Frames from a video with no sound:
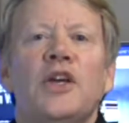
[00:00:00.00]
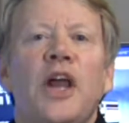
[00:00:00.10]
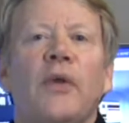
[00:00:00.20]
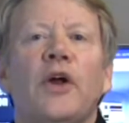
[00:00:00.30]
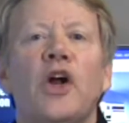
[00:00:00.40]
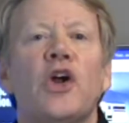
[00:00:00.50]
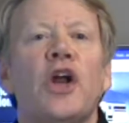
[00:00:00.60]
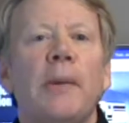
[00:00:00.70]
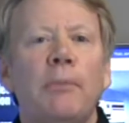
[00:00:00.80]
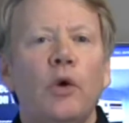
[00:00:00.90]
Now, there are a
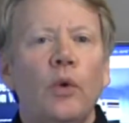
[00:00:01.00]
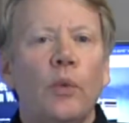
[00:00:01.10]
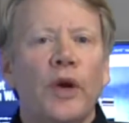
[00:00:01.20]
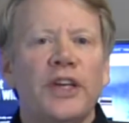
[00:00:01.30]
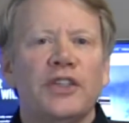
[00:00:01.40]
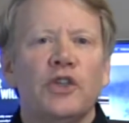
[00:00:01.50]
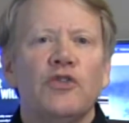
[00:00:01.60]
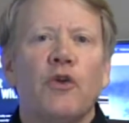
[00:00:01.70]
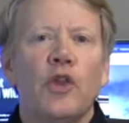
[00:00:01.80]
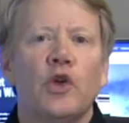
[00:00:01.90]
number of reasons
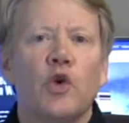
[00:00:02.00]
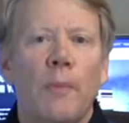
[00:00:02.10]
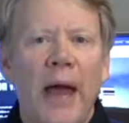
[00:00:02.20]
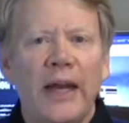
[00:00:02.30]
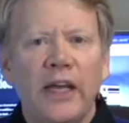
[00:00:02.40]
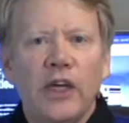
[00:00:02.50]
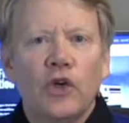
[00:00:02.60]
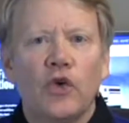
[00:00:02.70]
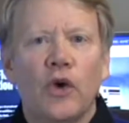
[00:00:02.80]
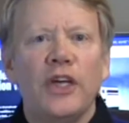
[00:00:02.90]
for the dramatic
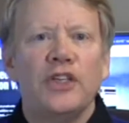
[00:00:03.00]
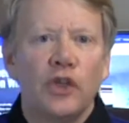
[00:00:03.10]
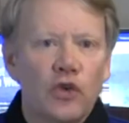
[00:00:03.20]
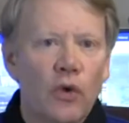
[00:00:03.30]
increase in